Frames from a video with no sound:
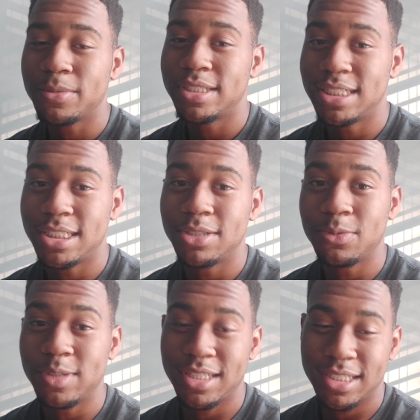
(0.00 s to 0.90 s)

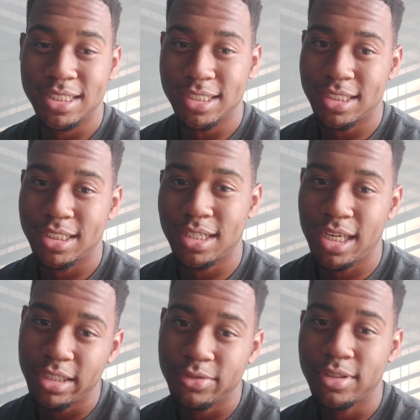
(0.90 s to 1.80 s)
presented with such
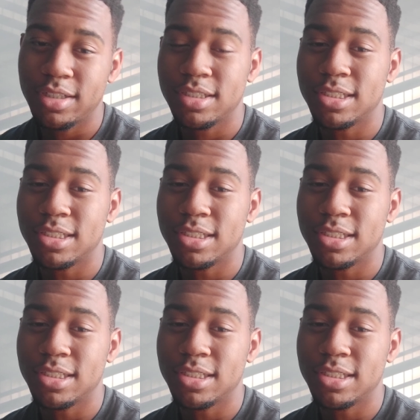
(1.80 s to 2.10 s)
a drug.